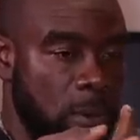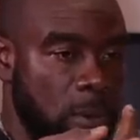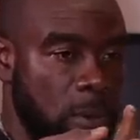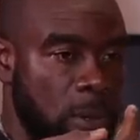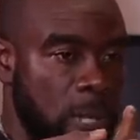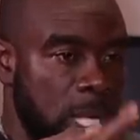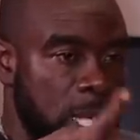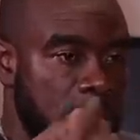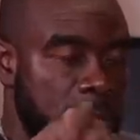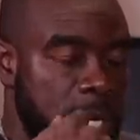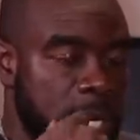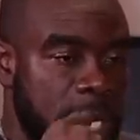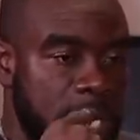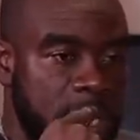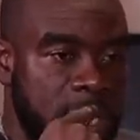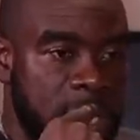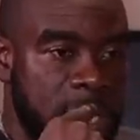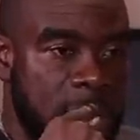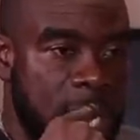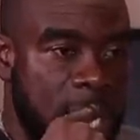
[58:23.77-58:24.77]
we did a
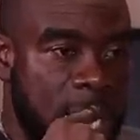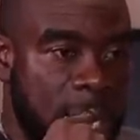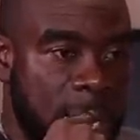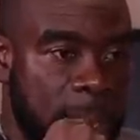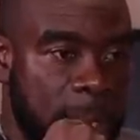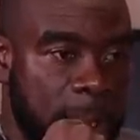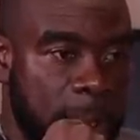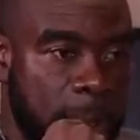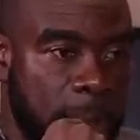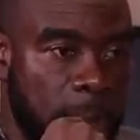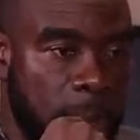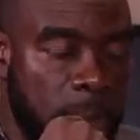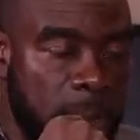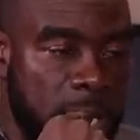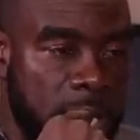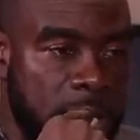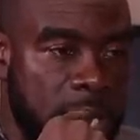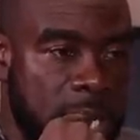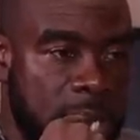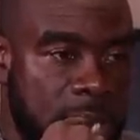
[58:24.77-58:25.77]
song.
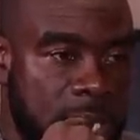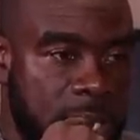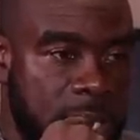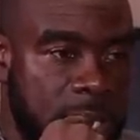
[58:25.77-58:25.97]
We did a